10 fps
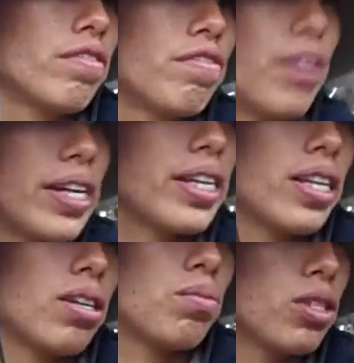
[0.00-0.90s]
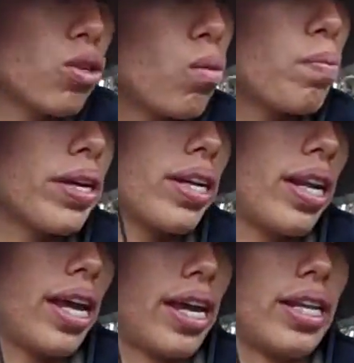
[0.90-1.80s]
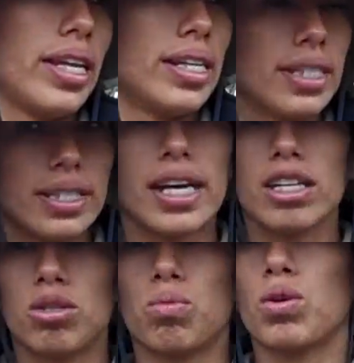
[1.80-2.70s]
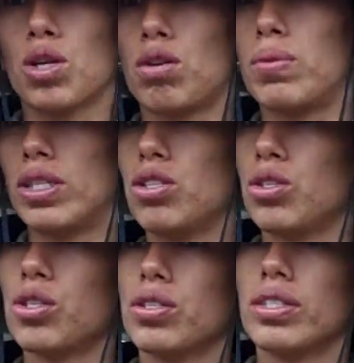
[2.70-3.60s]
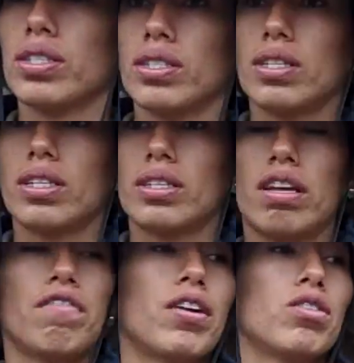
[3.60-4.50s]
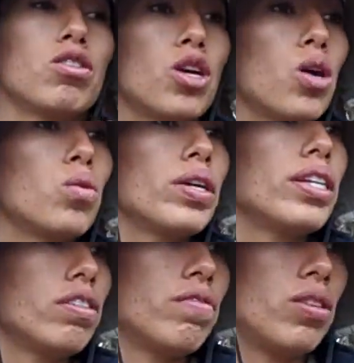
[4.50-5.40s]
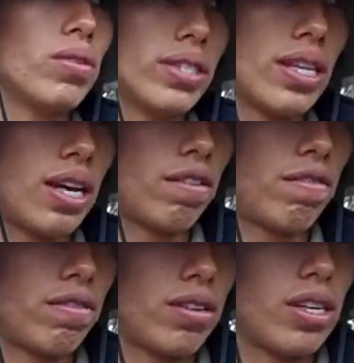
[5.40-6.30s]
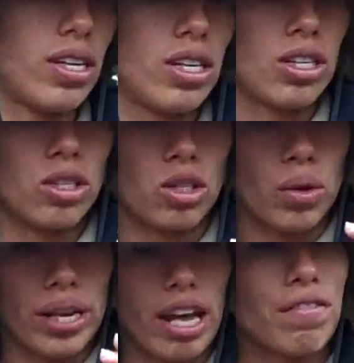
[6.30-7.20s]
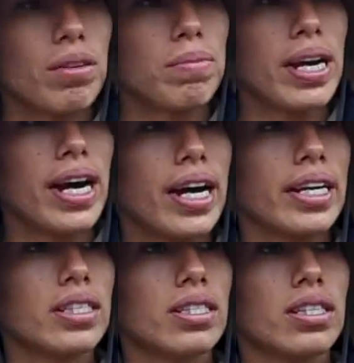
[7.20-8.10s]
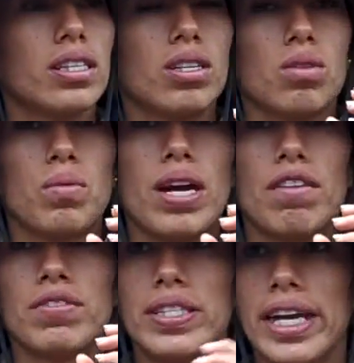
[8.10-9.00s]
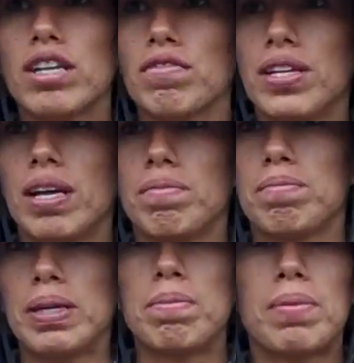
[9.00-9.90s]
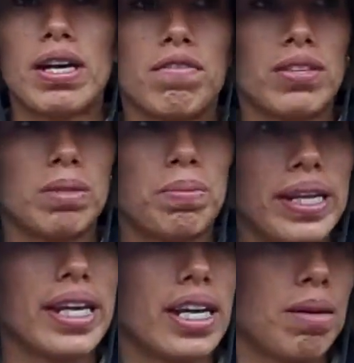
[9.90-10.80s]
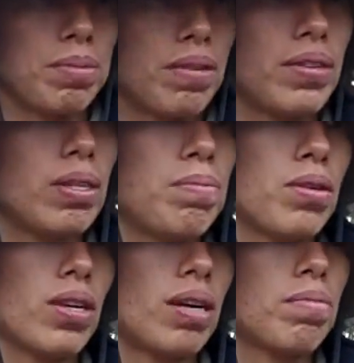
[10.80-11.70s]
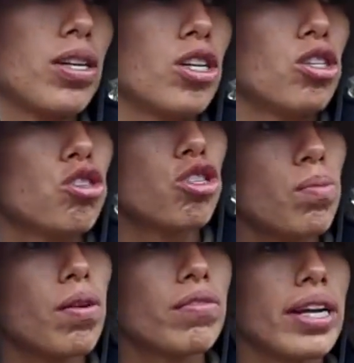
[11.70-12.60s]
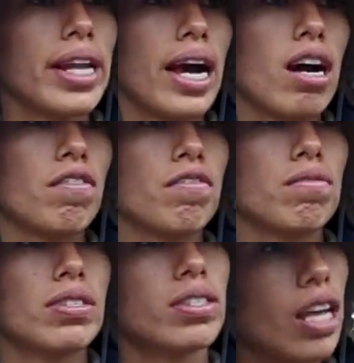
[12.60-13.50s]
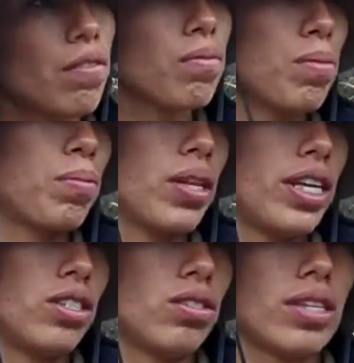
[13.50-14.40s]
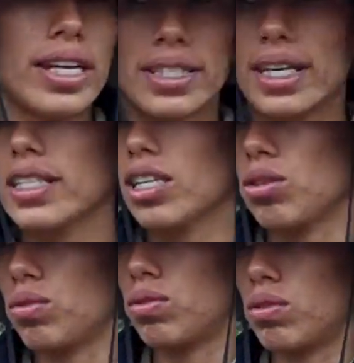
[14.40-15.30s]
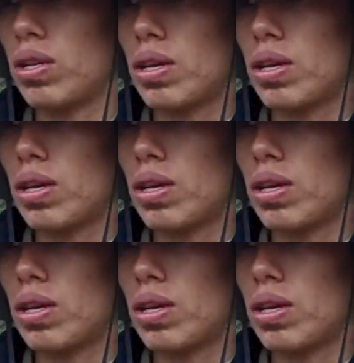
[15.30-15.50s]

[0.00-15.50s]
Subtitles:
finally was open and they decided to work over these tortoises, they found no individuals alive. So 11 behind, we have 10 of them being part of this breeding in captivity program. Some of them have stable populations like Santa Cruz,